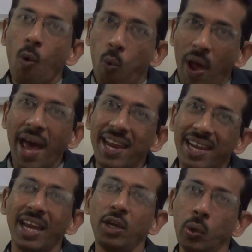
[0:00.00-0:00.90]
where he
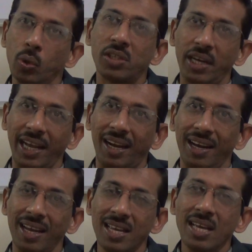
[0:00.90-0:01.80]
can use the
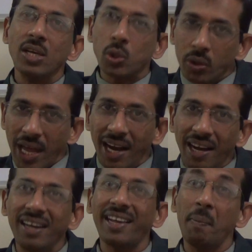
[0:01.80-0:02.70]
technique so that
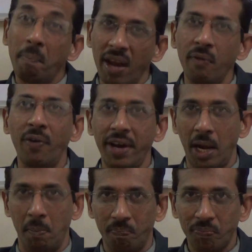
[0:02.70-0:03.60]
it can benefit him.